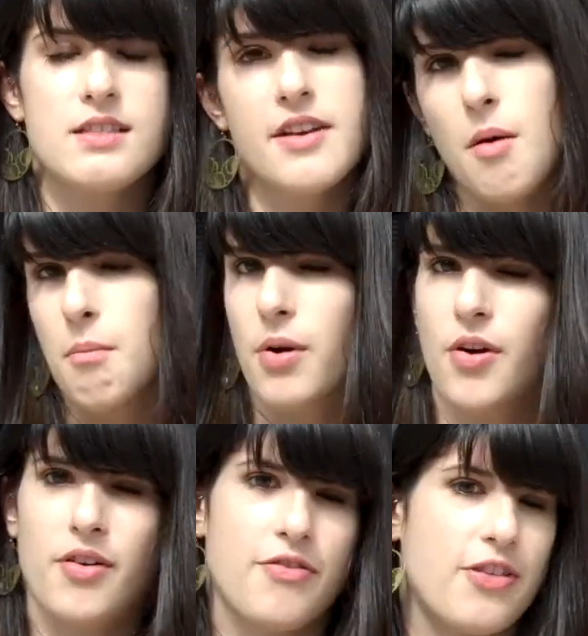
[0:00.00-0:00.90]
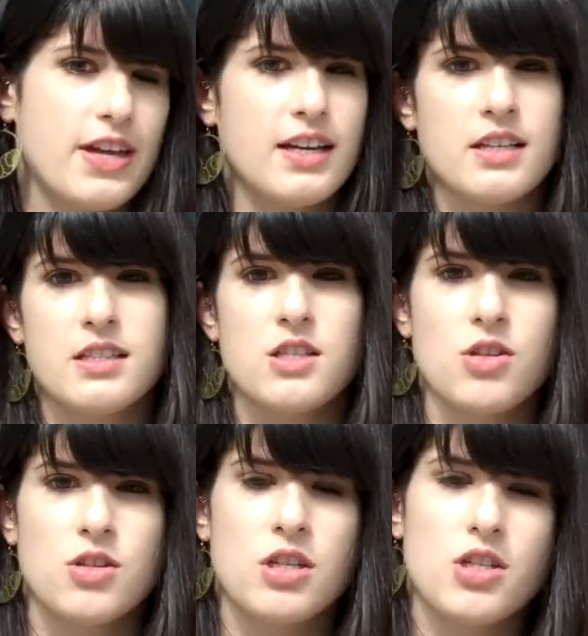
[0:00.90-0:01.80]
number of
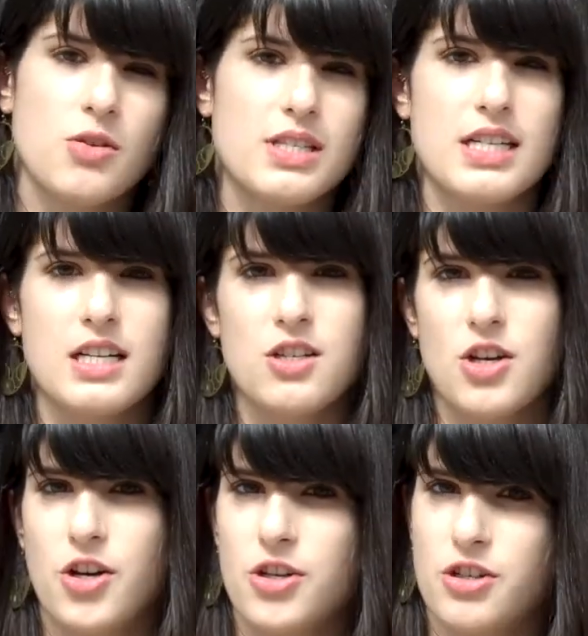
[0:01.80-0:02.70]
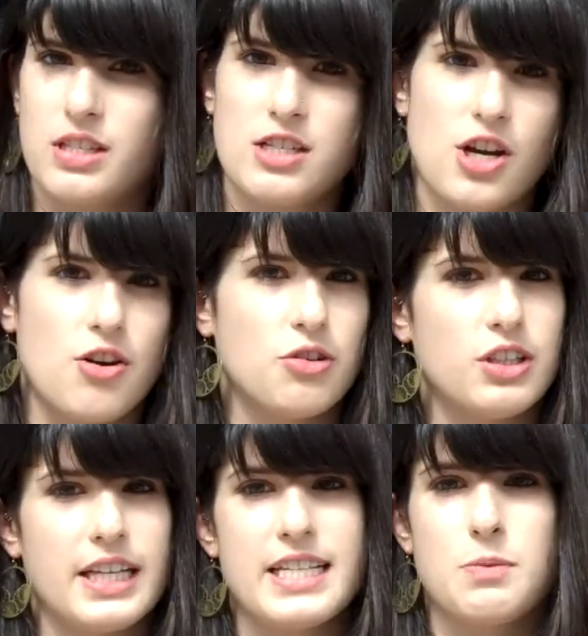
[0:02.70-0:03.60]
things to do as an intern, just a
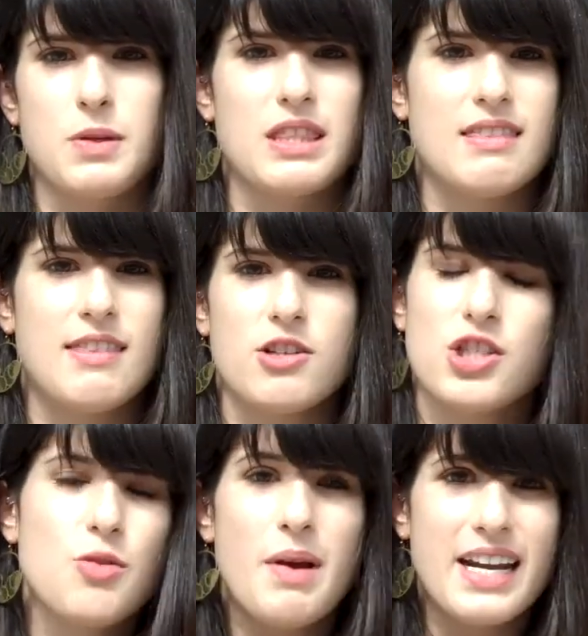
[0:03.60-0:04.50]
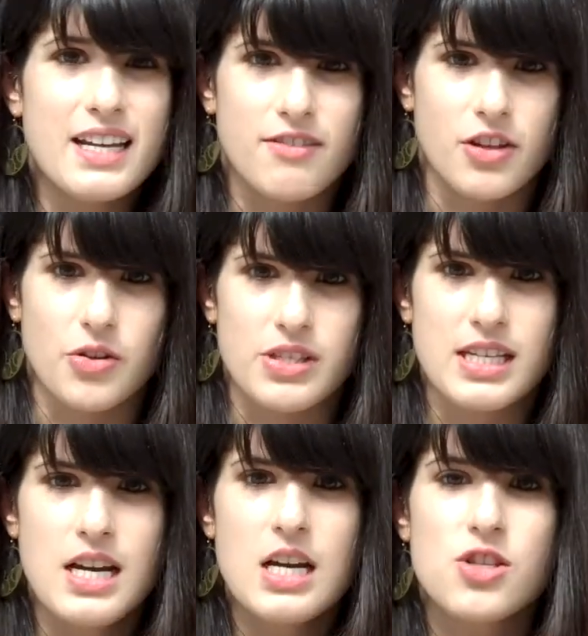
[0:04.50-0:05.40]
general list, but there's too many of those.
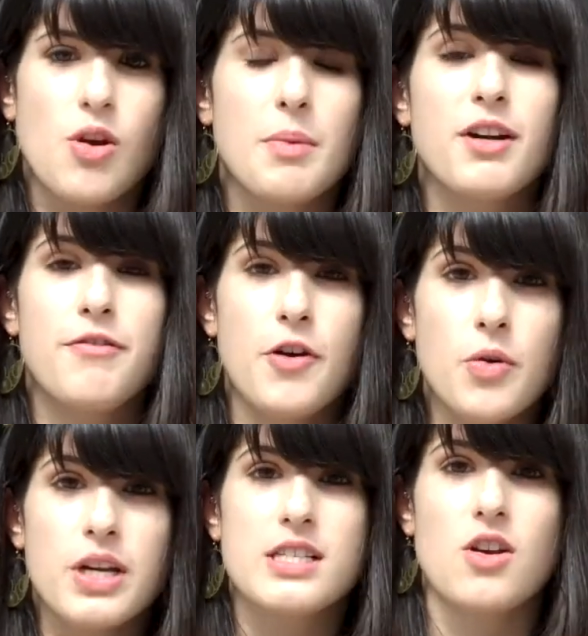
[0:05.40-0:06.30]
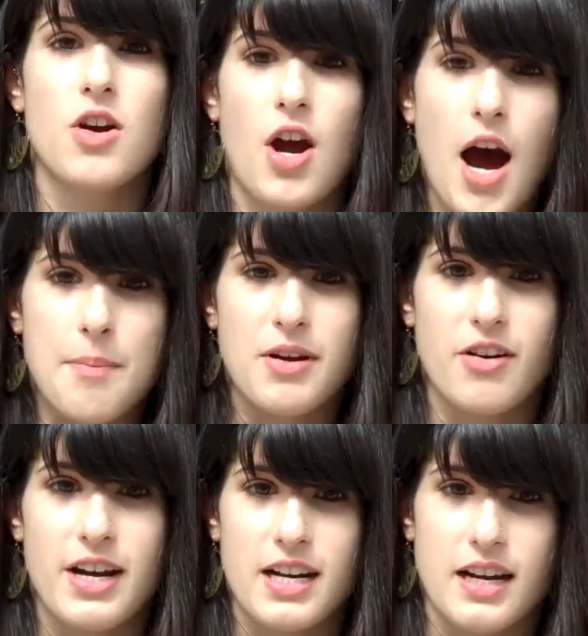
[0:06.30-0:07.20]
So I'm going to focus on
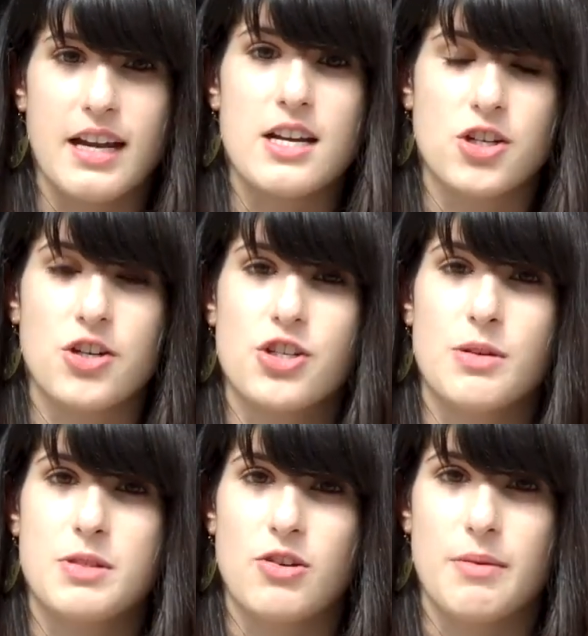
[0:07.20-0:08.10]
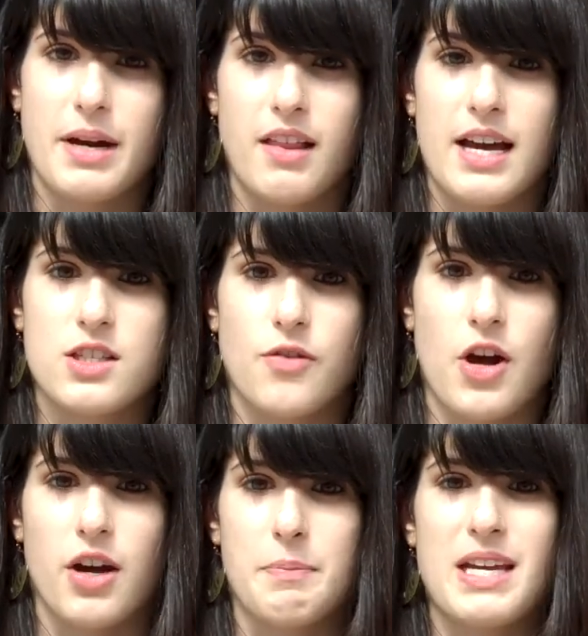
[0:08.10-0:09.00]
copywriting internships during my last
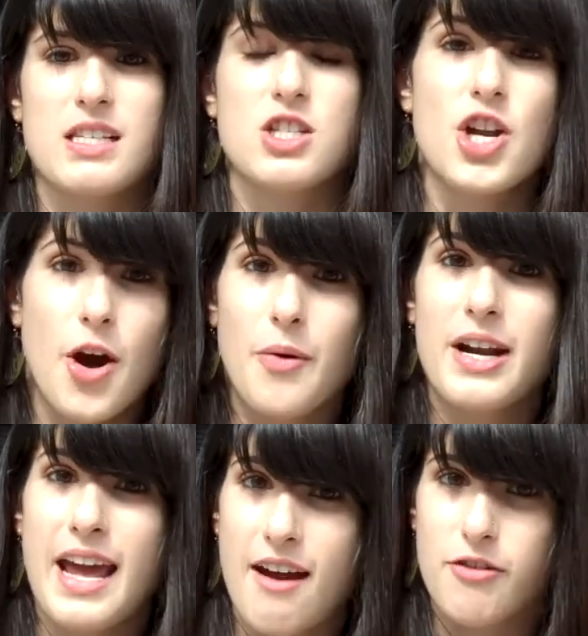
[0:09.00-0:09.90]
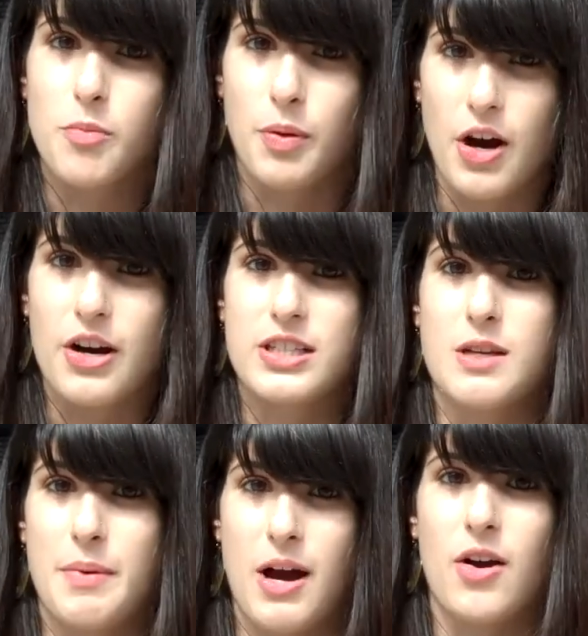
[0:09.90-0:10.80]
vlog, because no one ever
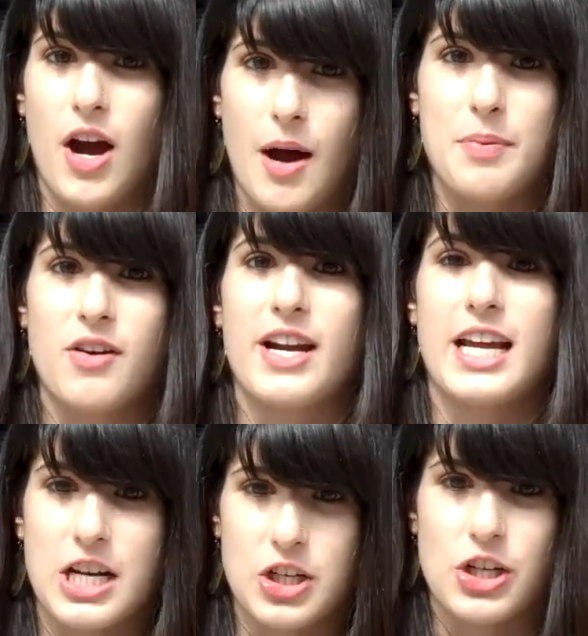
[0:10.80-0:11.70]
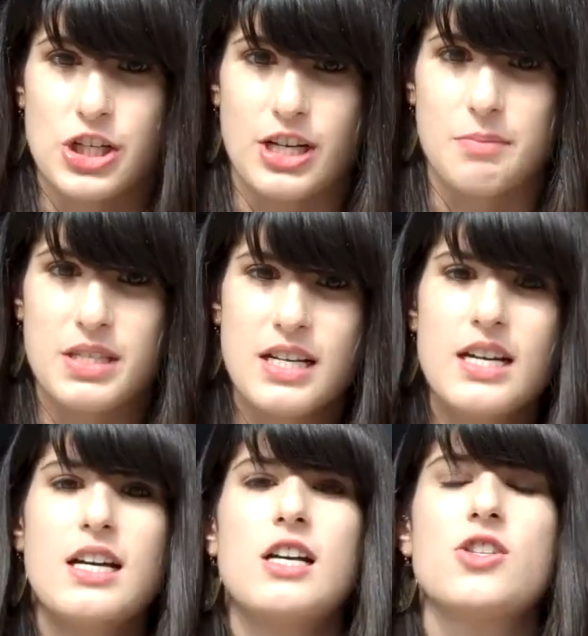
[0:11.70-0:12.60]
blogs about copywriting internships,
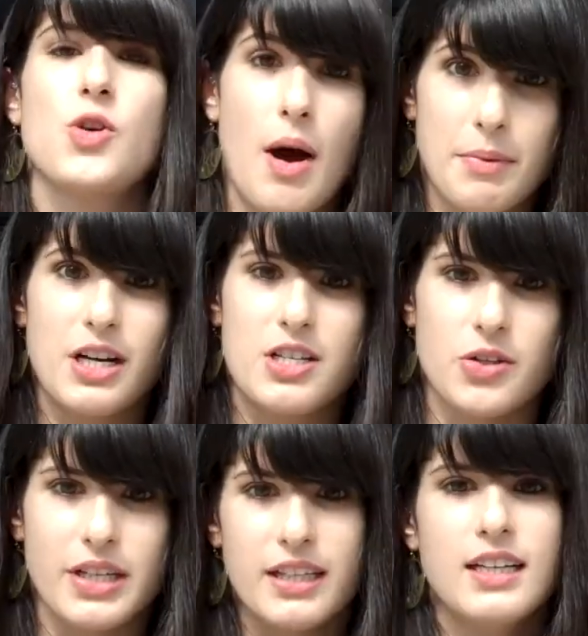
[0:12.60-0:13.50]
so I'm going to do it.